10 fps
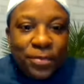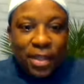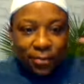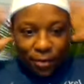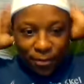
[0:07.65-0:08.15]

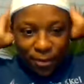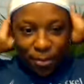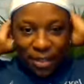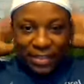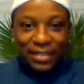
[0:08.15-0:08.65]
Give you a few
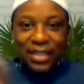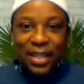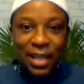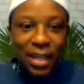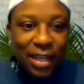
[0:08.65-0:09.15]
minutes to
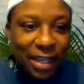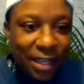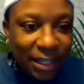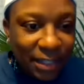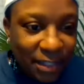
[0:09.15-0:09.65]
get
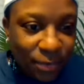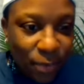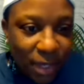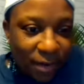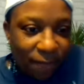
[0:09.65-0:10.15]
in. Let's see if
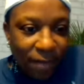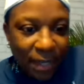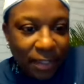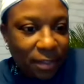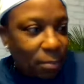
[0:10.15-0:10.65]
we can
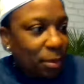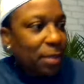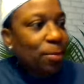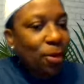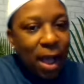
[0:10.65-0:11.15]
invite some
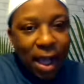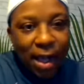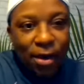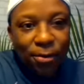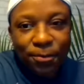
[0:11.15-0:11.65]
people
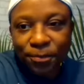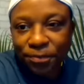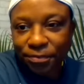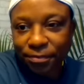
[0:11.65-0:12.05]
out.